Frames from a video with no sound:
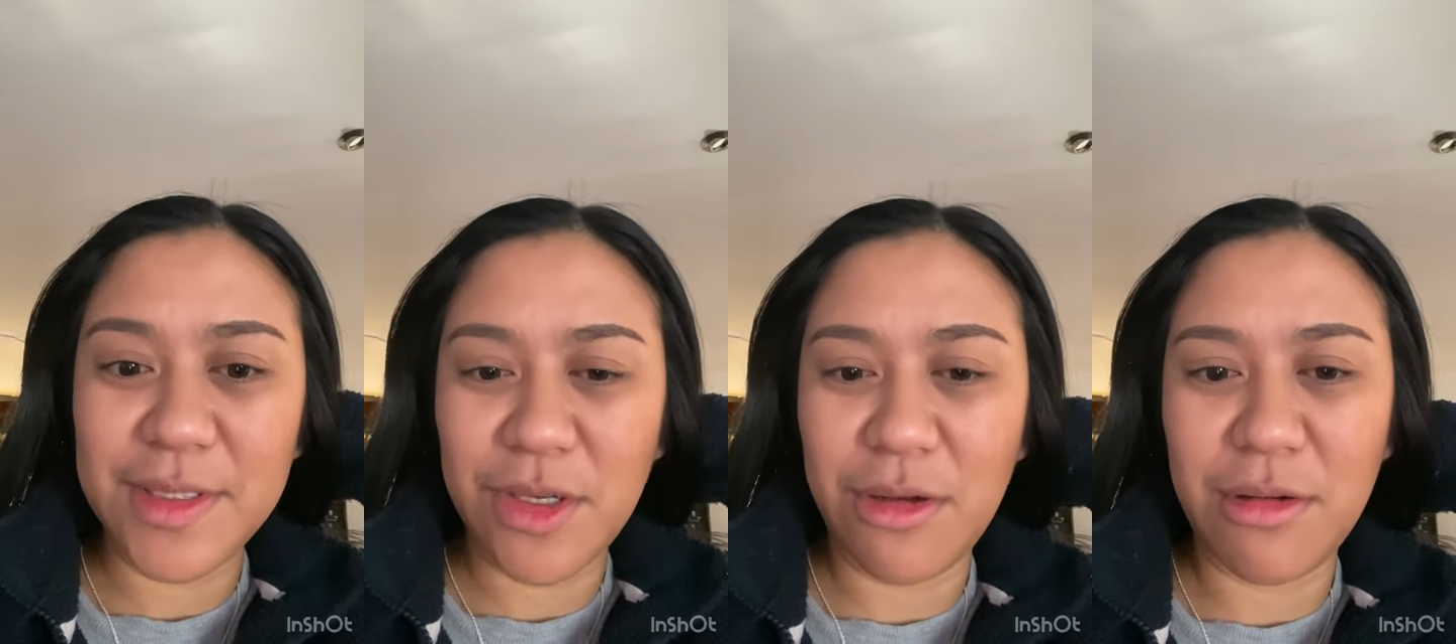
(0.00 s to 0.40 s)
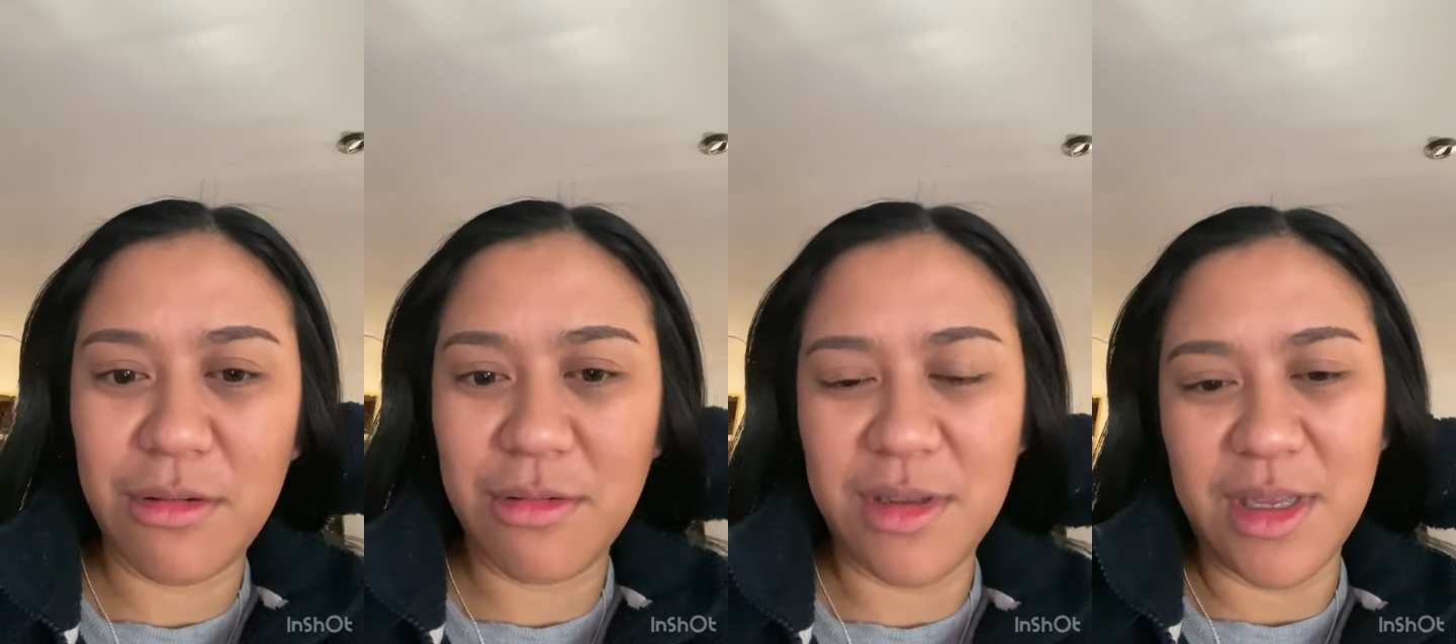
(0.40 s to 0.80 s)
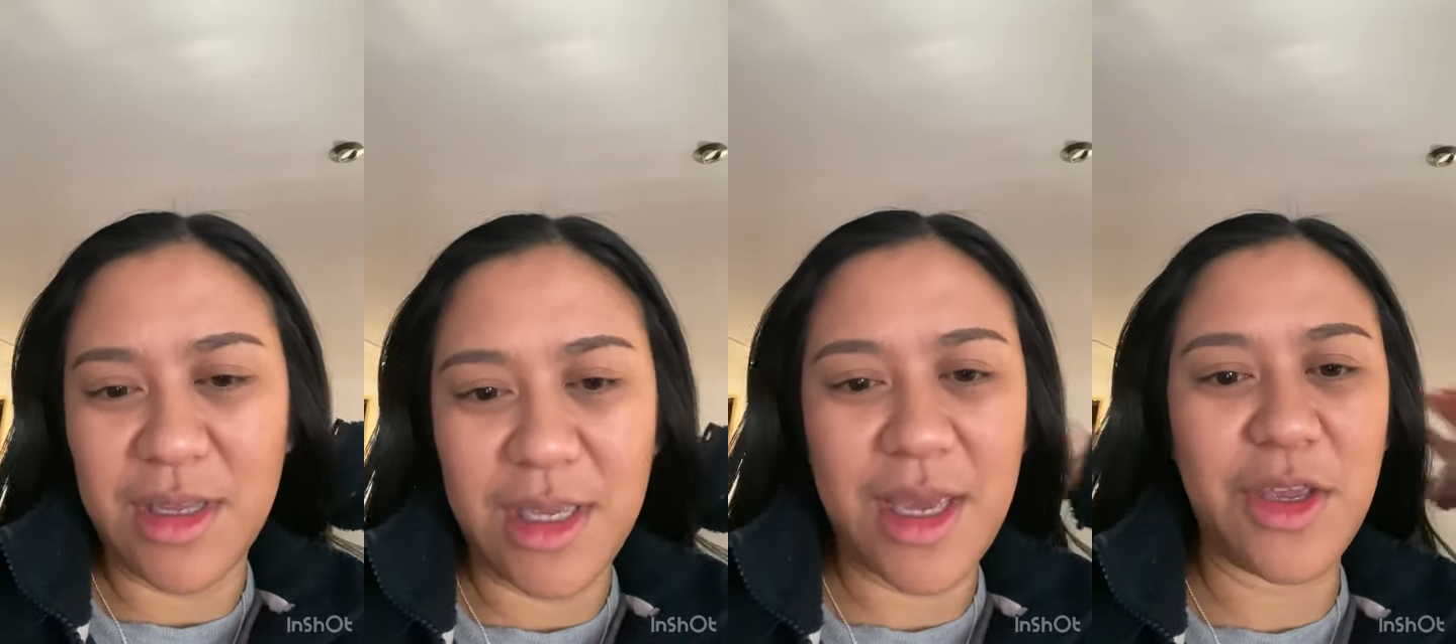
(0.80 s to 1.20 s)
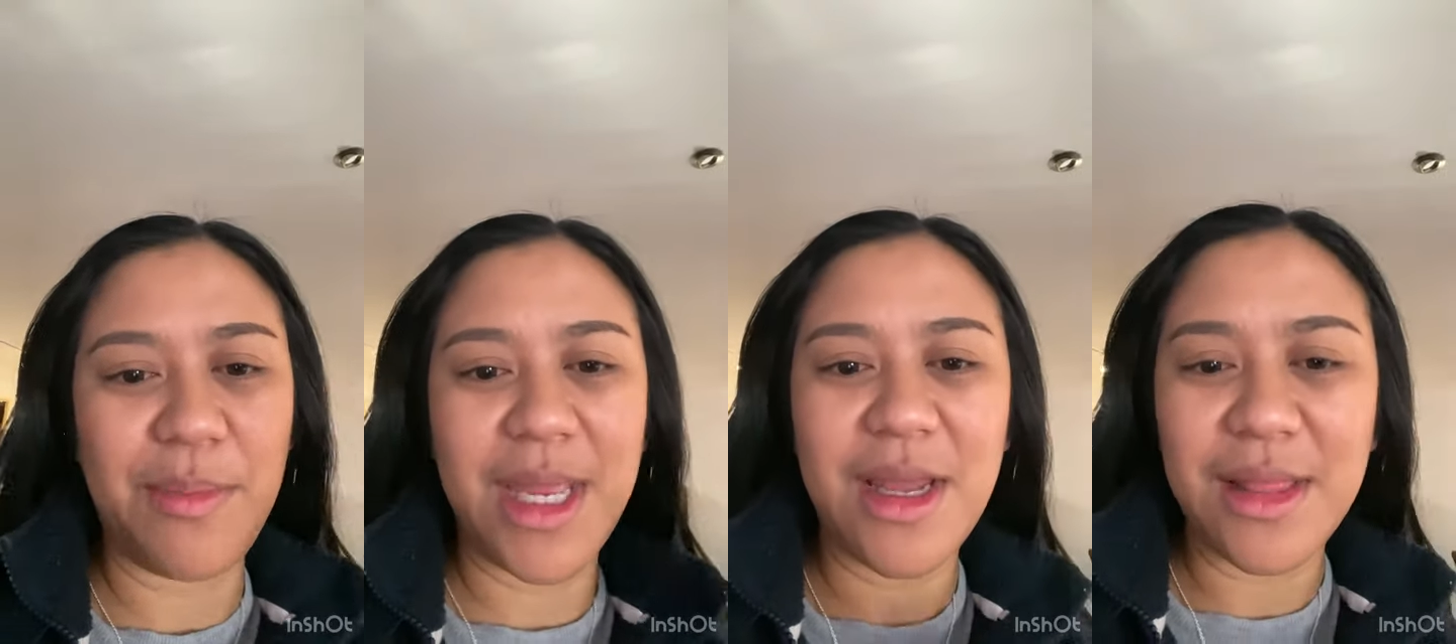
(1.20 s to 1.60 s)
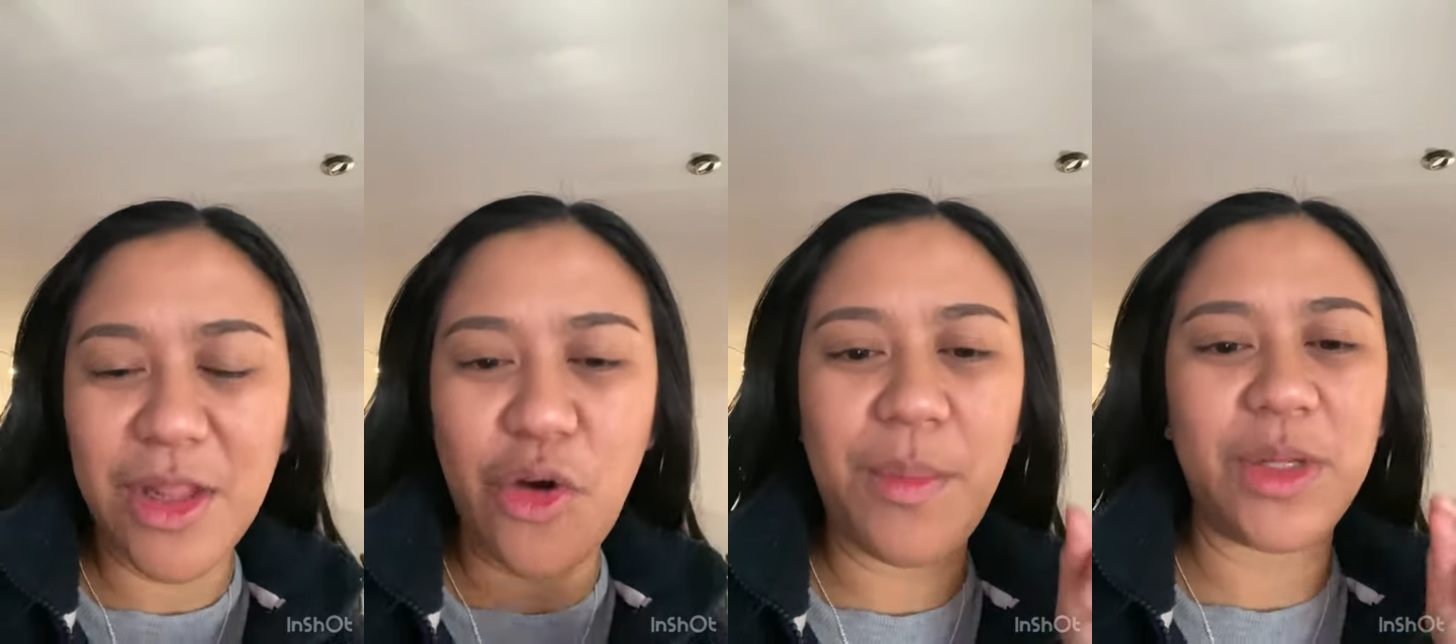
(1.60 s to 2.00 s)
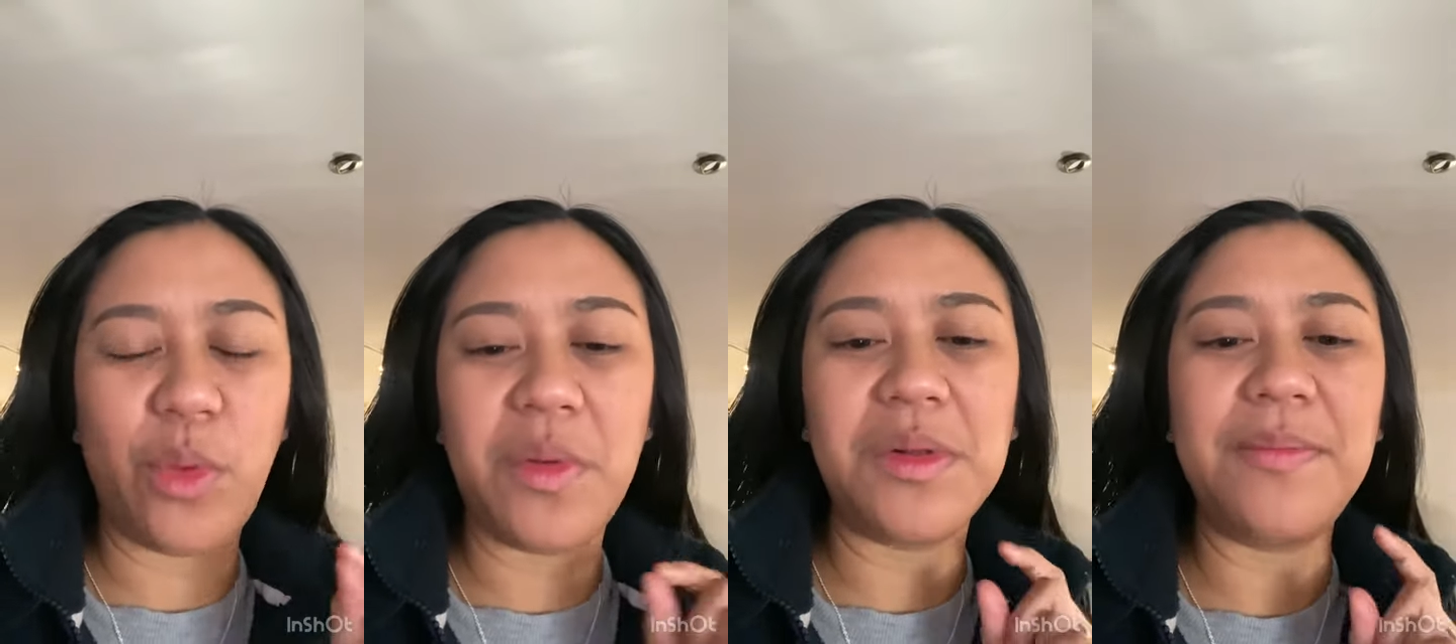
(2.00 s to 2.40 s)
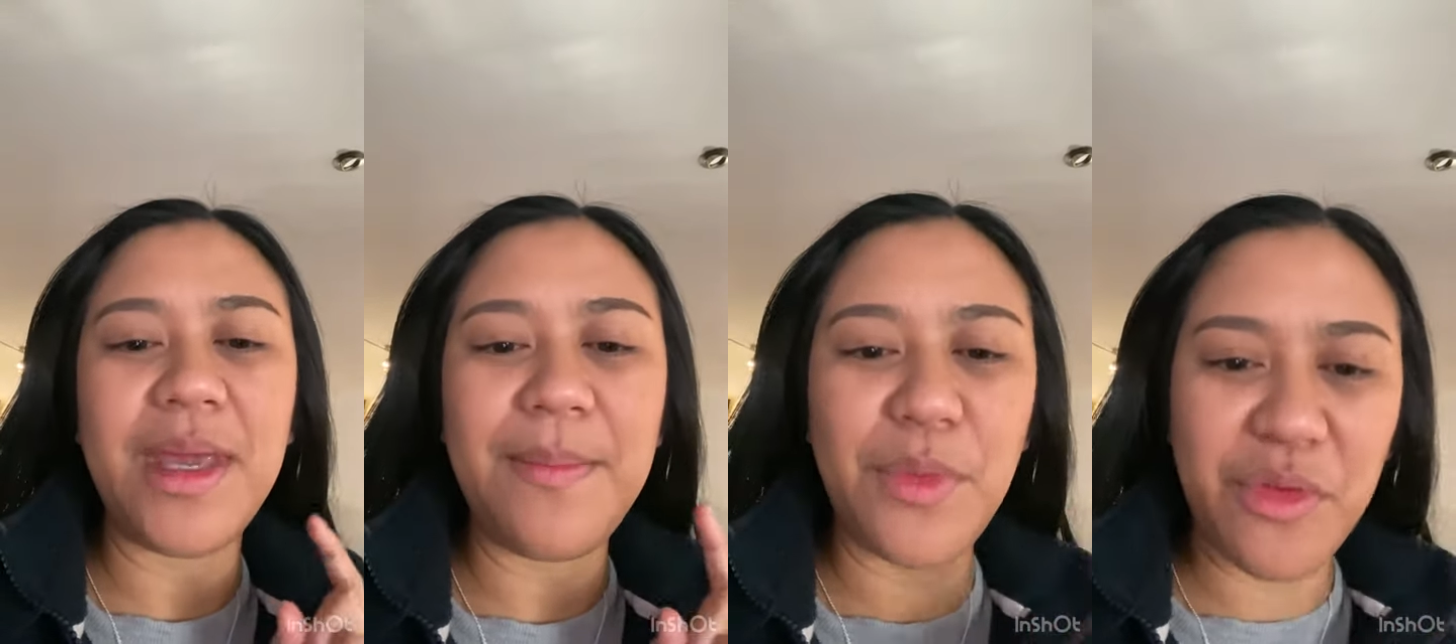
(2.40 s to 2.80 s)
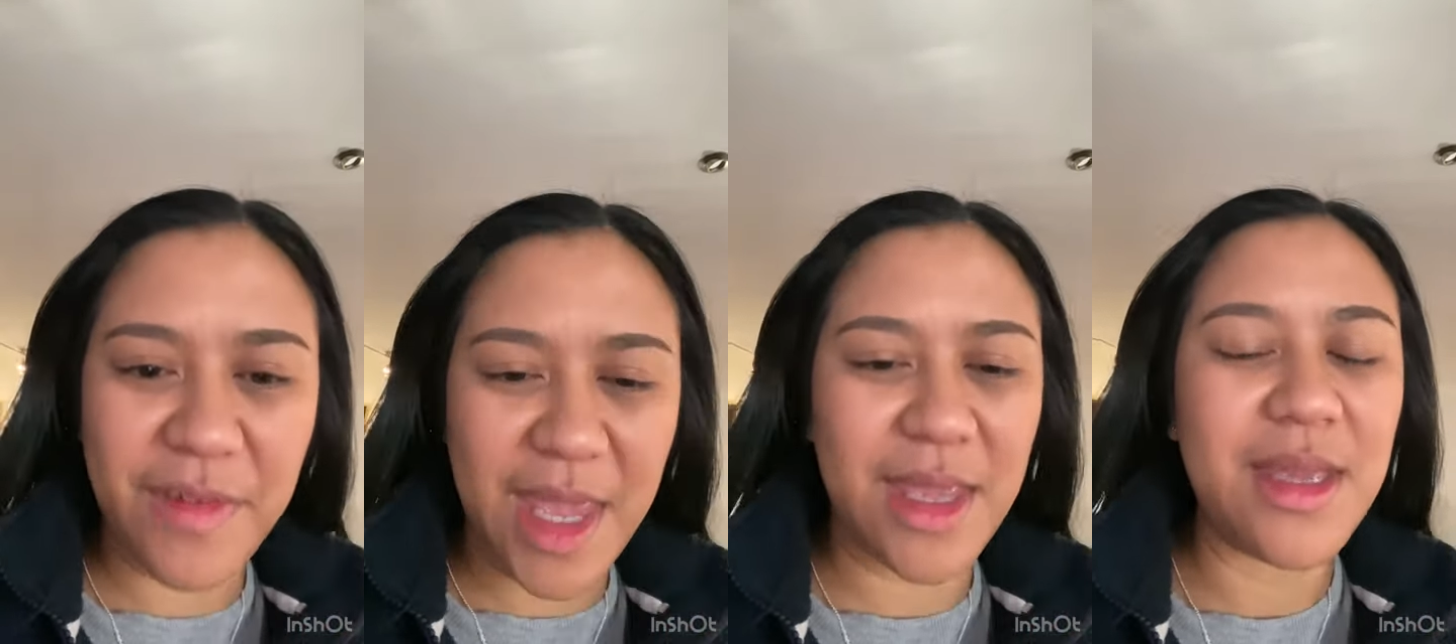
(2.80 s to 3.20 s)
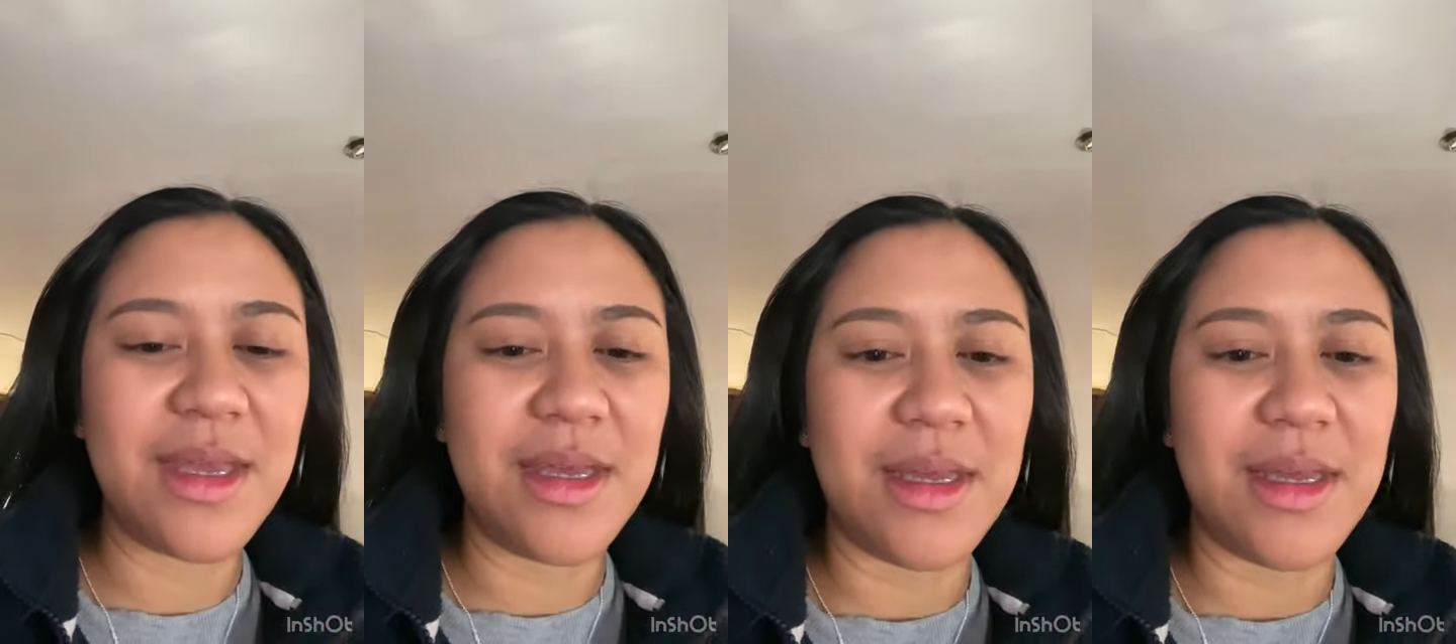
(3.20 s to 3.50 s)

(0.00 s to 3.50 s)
So, yeah, you may not know, but we will be moving